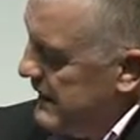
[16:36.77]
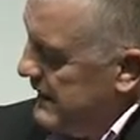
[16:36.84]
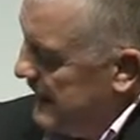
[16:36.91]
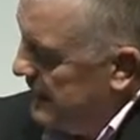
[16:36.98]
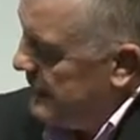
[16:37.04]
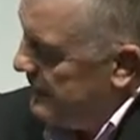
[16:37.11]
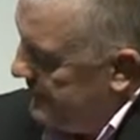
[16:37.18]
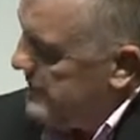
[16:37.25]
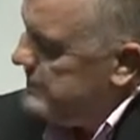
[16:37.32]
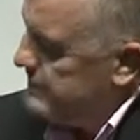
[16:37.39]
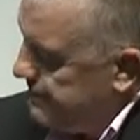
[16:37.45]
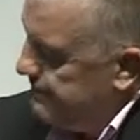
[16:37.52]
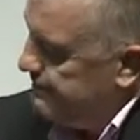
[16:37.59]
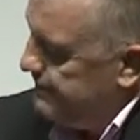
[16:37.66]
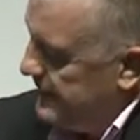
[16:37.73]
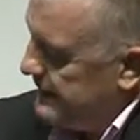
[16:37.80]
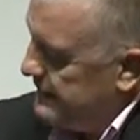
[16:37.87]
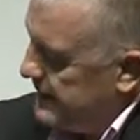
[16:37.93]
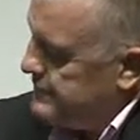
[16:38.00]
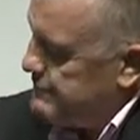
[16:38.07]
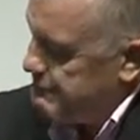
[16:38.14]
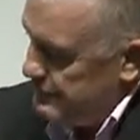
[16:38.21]
Actually,
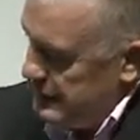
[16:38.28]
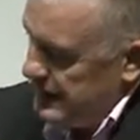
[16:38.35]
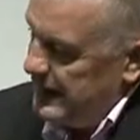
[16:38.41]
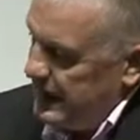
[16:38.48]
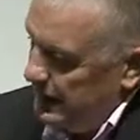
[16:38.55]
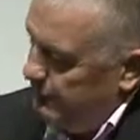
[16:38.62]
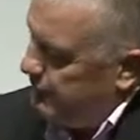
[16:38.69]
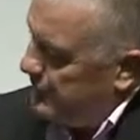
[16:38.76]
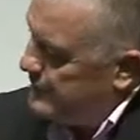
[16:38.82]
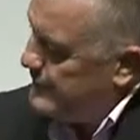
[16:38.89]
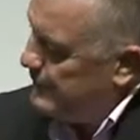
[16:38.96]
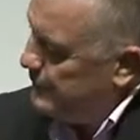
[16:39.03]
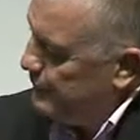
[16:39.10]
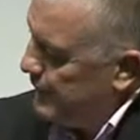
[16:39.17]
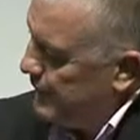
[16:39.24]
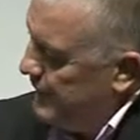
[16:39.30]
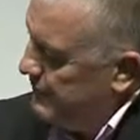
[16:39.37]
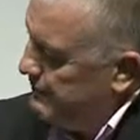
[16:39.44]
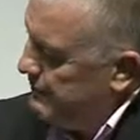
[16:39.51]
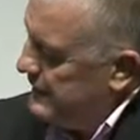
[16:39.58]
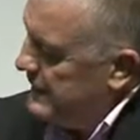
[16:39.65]
that's a really helpful tool for them,